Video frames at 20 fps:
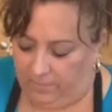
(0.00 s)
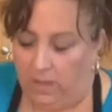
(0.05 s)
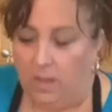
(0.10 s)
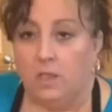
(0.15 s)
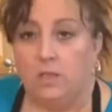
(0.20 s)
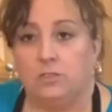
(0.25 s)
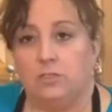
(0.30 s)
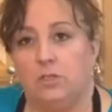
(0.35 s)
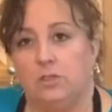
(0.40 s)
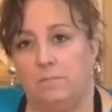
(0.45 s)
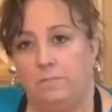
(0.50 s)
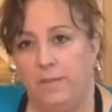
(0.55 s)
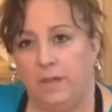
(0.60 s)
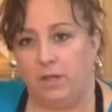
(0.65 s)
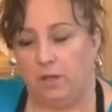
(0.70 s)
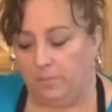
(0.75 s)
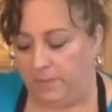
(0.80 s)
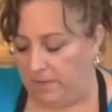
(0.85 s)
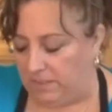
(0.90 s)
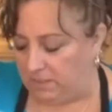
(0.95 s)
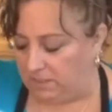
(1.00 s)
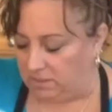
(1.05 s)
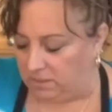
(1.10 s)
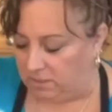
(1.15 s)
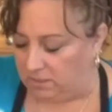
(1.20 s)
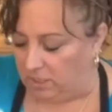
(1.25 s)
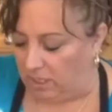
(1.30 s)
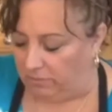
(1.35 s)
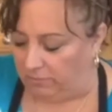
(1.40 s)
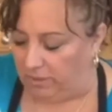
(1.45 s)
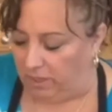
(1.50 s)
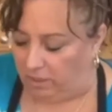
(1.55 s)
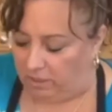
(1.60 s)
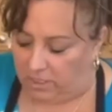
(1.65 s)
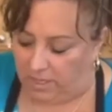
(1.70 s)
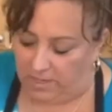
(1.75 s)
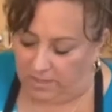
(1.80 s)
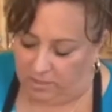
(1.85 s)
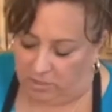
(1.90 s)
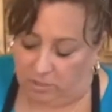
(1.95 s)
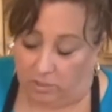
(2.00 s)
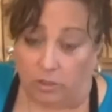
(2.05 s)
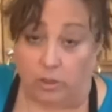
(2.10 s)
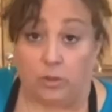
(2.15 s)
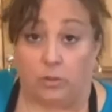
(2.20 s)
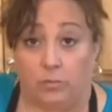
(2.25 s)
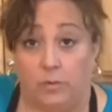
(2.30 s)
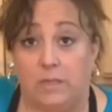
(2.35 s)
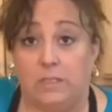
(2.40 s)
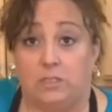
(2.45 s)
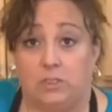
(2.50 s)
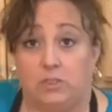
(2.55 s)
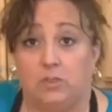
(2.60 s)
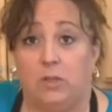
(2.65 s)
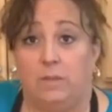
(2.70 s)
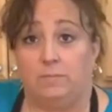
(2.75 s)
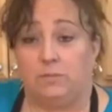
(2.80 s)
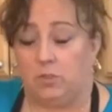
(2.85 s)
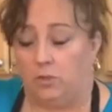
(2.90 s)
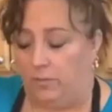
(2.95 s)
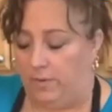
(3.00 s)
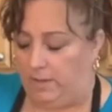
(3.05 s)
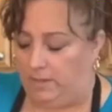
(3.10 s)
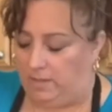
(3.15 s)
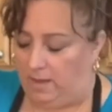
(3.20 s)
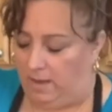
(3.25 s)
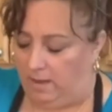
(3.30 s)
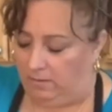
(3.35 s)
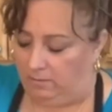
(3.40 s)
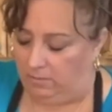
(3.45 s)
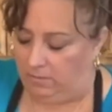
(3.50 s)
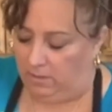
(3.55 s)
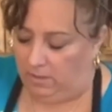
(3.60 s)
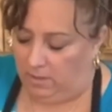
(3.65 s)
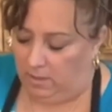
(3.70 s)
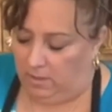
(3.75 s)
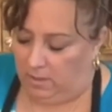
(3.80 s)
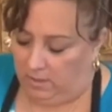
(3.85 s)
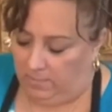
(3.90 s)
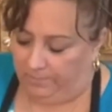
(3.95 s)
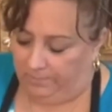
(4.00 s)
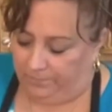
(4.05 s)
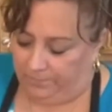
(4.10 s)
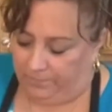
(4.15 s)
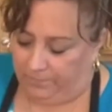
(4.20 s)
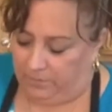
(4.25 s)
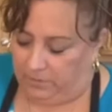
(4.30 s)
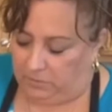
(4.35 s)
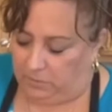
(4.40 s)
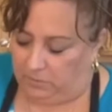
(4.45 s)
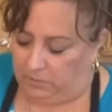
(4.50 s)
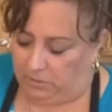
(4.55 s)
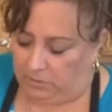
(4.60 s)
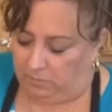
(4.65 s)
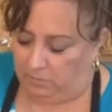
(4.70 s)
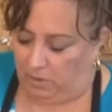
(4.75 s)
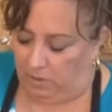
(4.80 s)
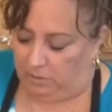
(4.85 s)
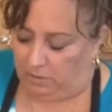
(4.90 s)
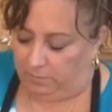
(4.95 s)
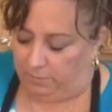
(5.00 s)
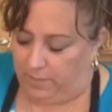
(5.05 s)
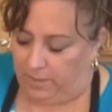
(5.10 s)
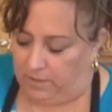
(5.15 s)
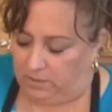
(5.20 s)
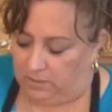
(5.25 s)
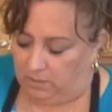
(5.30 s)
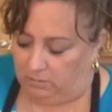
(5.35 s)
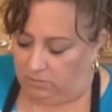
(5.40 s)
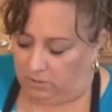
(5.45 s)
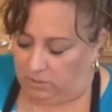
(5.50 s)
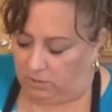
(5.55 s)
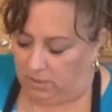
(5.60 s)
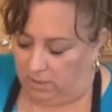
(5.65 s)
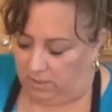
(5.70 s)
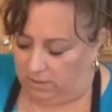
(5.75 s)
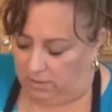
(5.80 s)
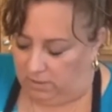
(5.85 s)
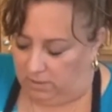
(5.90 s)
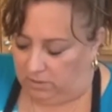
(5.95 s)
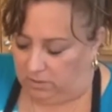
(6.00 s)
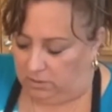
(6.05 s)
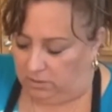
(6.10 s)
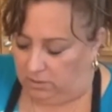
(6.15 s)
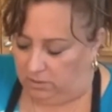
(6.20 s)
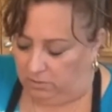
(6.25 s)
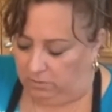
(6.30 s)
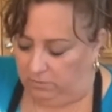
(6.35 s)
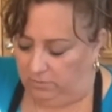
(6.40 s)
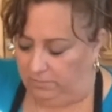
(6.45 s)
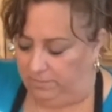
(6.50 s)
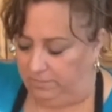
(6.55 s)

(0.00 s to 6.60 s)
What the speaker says: So the bigger pieces of celery I'll cut into 3 strips going down. This was a smaller piece, I'm just cutting it in 2.